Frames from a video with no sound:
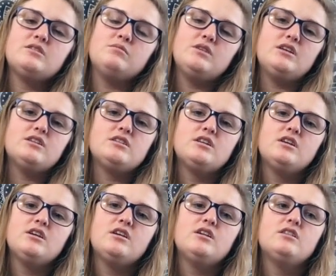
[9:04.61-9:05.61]
to meet
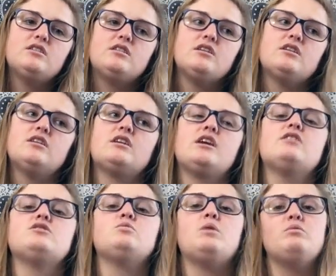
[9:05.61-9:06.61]
the
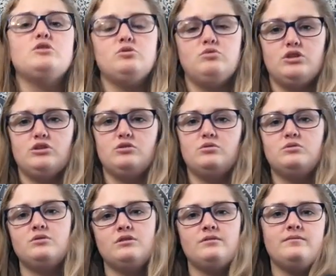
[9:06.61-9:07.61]
character, what would you do?
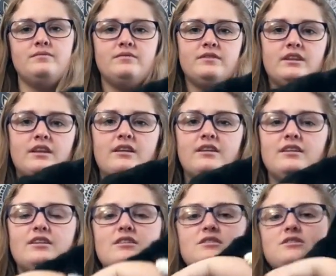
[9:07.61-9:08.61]

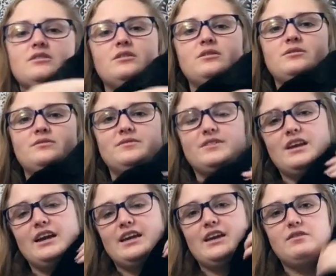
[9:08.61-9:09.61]
So
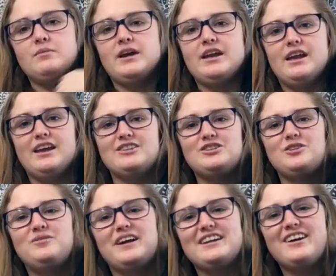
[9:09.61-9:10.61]
I gave her my answer.
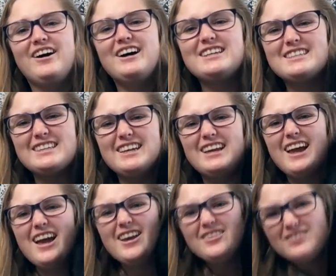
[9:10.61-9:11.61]
Oh my gosh.
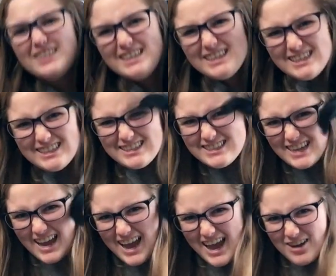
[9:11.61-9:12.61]
Beast!
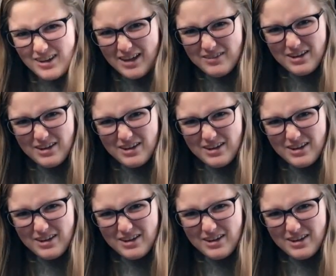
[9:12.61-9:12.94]
Ow, ow,